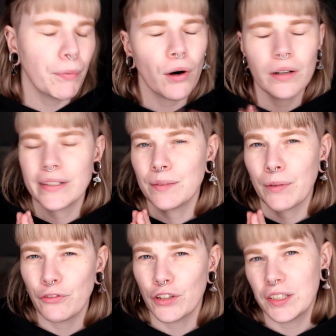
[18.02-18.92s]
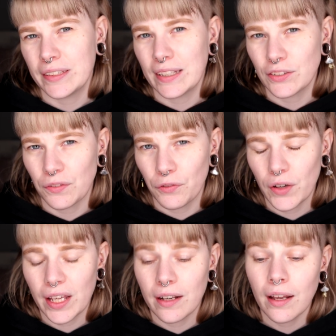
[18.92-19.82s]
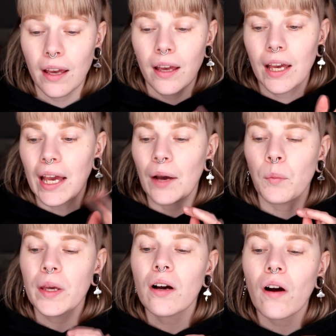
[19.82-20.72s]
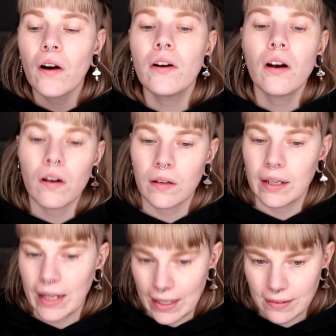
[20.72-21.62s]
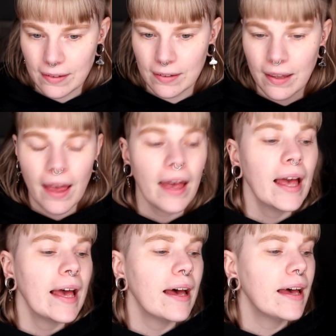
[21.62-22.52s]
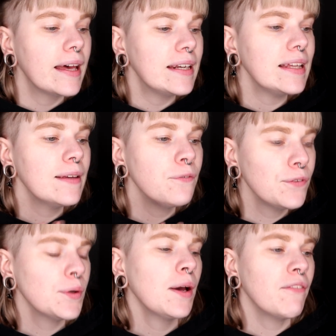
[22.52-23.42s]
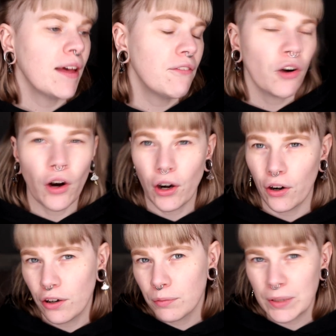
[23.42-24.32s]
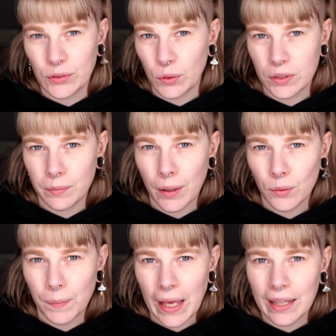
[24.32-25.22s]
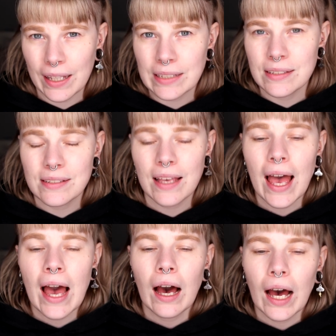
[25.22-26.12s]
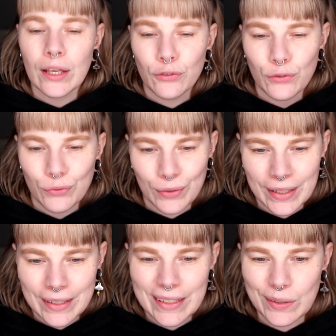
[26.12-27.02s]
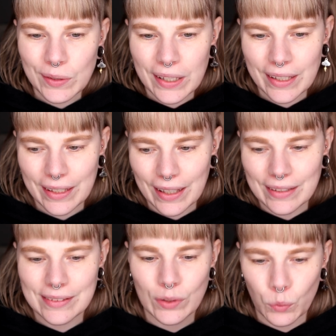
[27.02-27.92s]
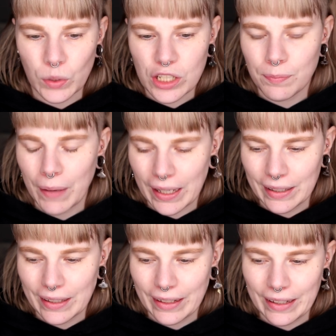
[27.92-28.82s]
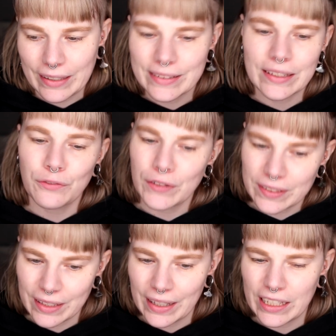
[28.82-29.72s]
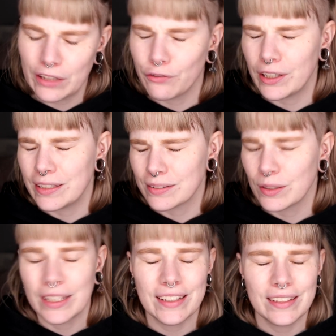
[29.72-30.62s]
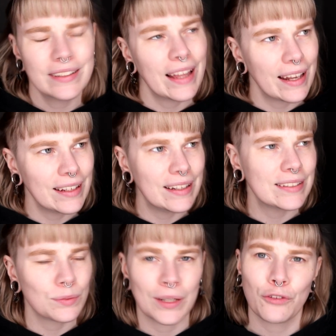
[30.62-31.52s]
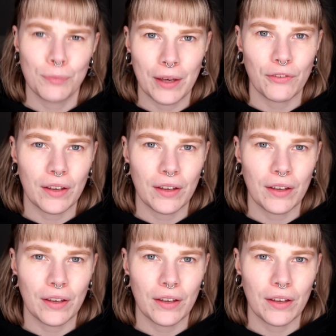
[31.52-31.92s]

part in my 13 Days of Red and we are on an S. And if you have ever heard me talk about palettes, I think you can guess which palette it is if I say if it is that it is one of my